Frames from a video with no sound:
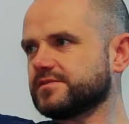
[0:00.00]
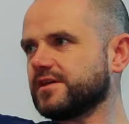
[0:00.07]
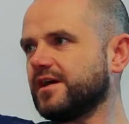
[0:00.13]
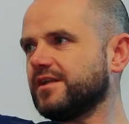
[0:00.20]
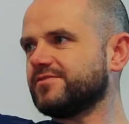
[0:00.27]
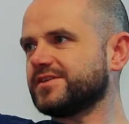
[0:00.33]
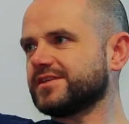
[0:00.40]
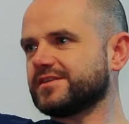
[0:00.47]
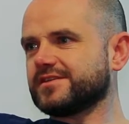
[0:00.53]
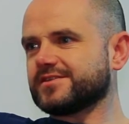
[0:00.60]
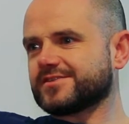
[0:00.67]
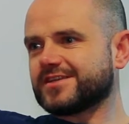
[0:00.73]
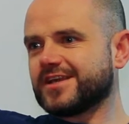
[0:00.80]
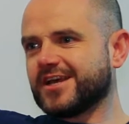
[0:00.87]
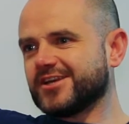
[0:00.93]
solving
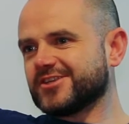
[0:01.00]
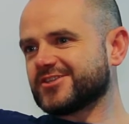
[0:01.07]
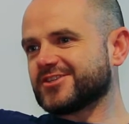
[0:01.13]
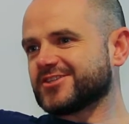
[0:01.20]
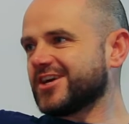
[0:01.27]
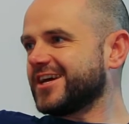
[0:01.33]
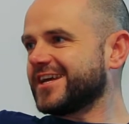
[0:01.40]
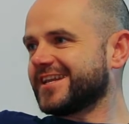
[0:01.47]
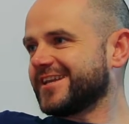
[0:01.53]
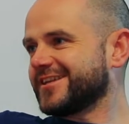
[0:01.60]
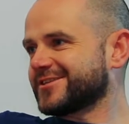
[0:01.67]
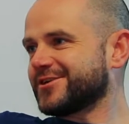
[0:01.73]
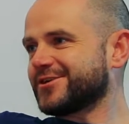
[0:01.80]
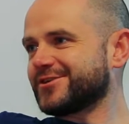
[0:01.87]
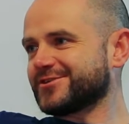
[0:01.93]
this societal
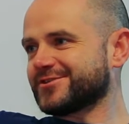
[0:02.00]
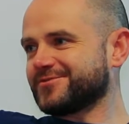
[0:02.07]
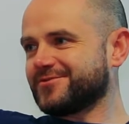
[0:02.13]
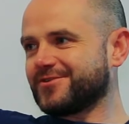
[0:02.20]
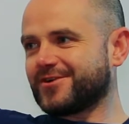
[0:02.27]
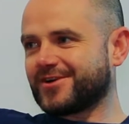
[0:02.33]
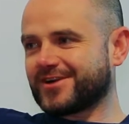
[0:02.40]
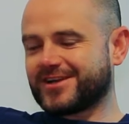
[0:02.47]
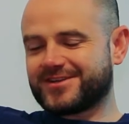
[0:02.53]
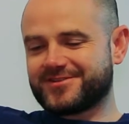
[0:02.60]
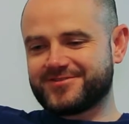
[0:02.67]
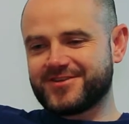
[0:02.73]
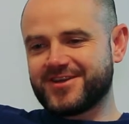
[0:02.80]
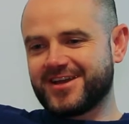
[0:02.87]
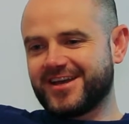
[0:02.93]
thirst for kind
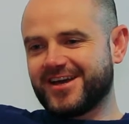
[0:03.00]
of